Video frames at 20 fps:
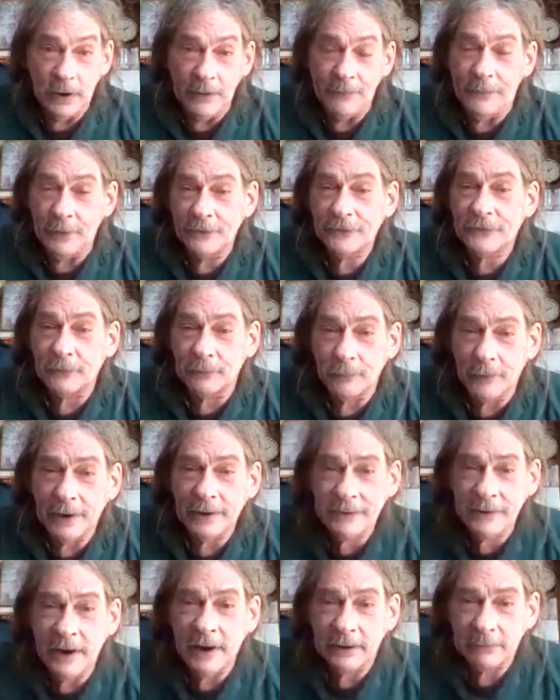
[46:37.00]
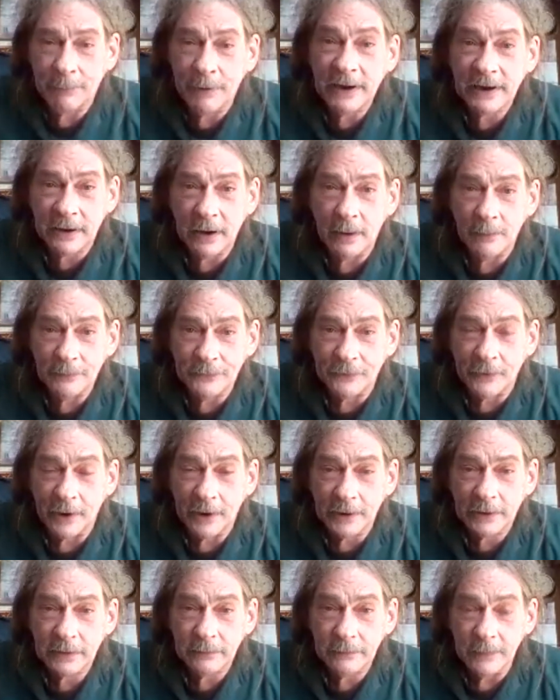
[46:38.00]
there's a redneck pickup
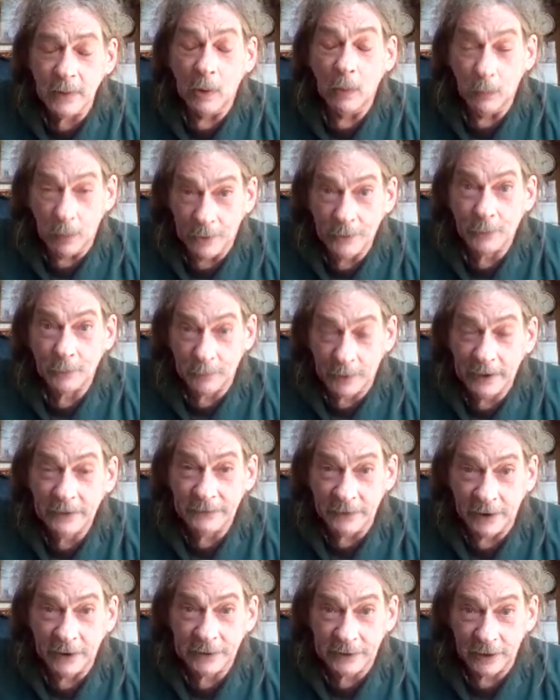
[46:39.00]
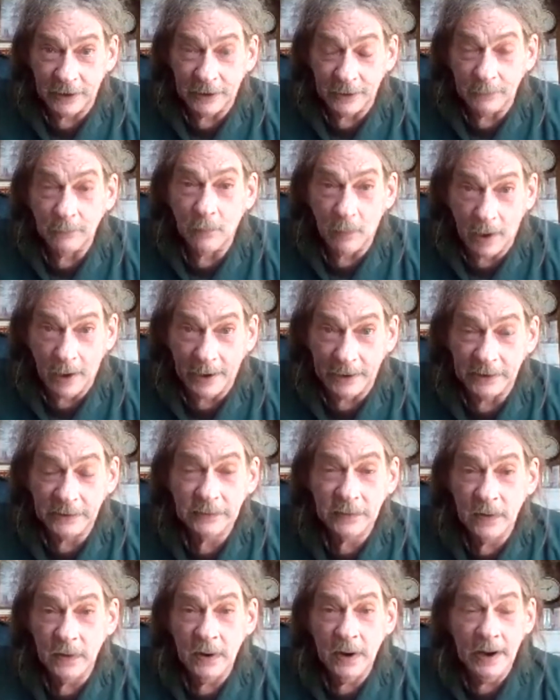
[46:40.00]
truck with a redneck in it,
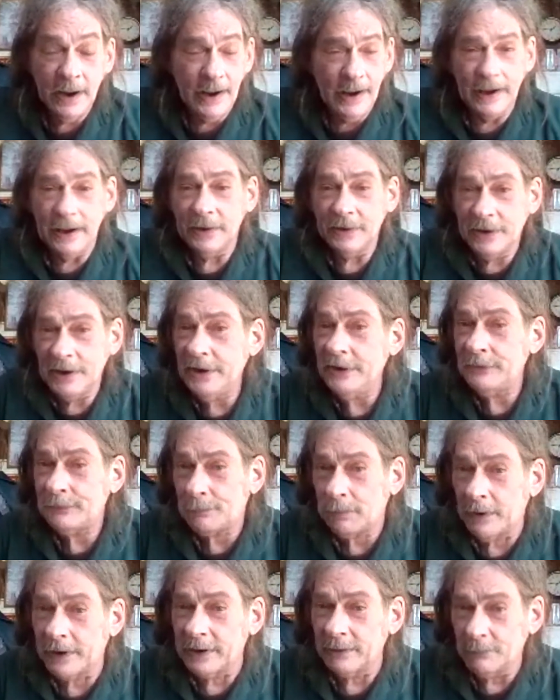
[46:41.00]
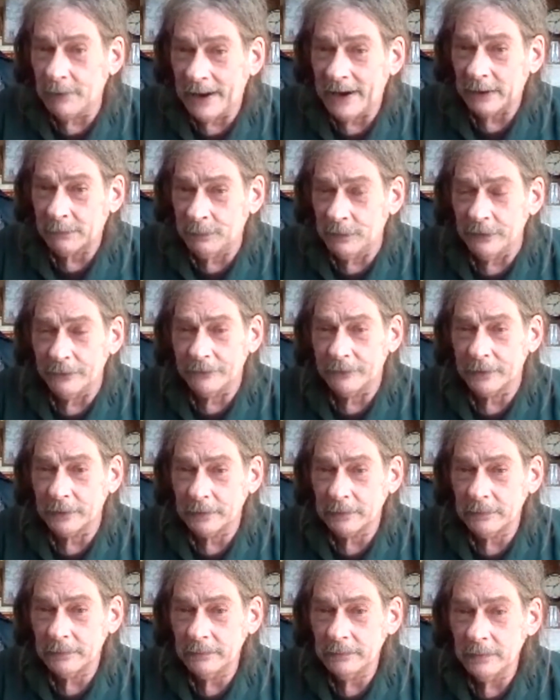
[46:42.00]
white, and he's playing black music
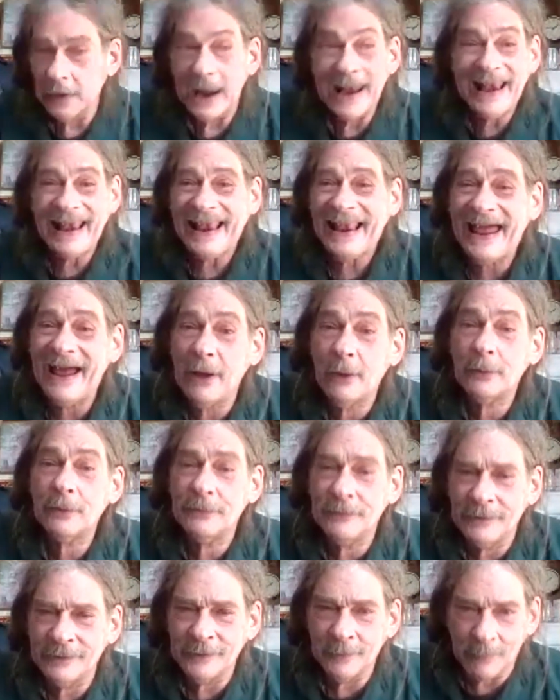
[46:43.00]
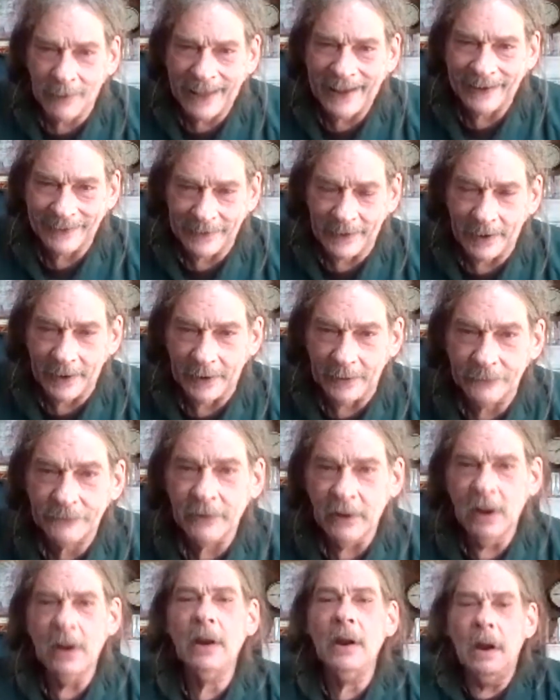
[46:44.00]
louder than the black guys.
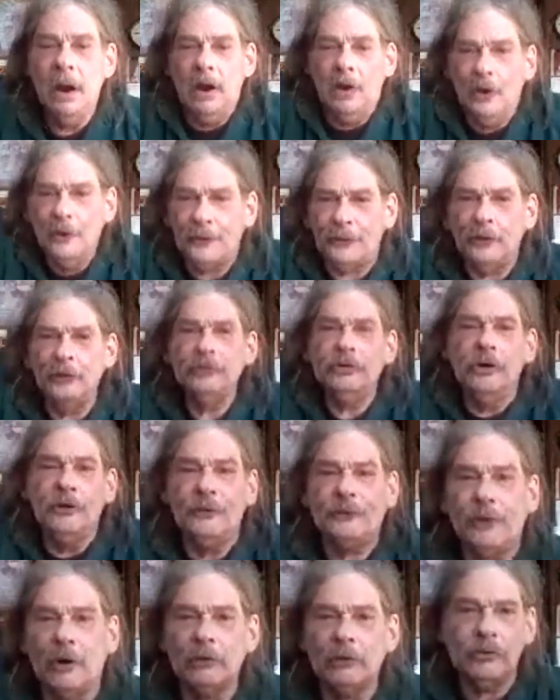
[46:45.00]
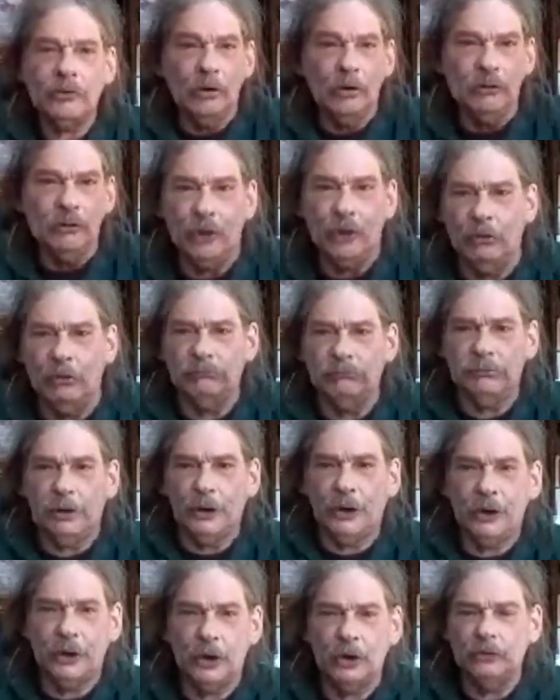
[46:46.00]
And he's sitting in his truck going, doom,
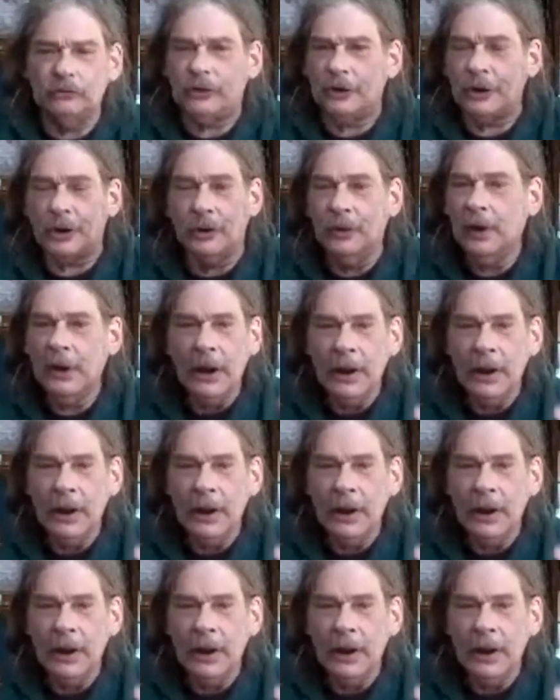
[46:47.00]
doom, doom.